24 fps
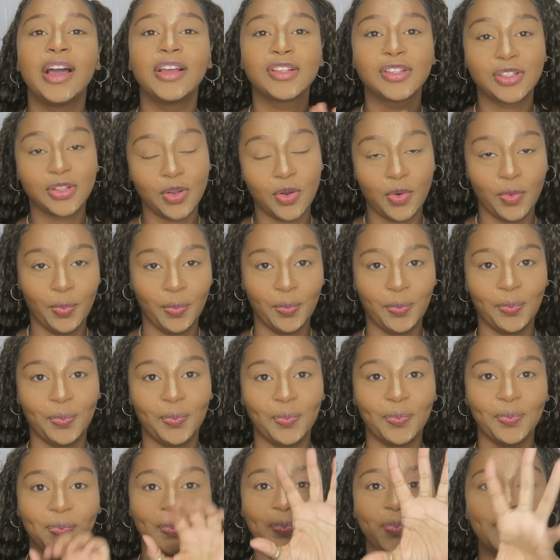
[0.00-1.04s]
So,
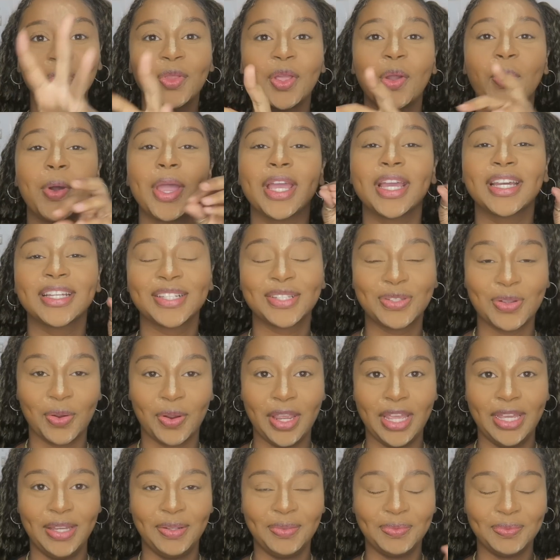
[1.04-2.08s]
quick
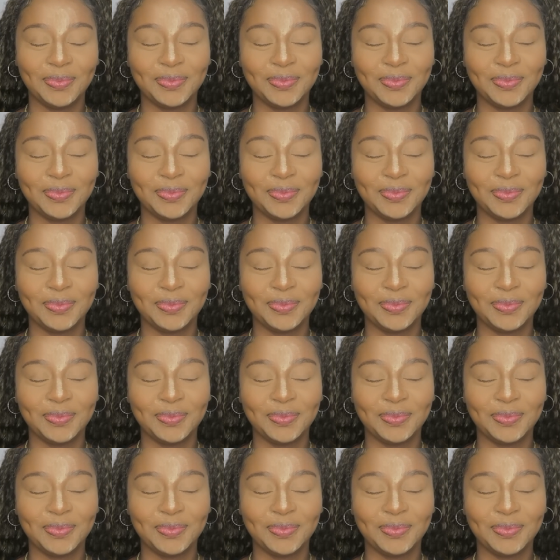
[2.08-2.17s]
story.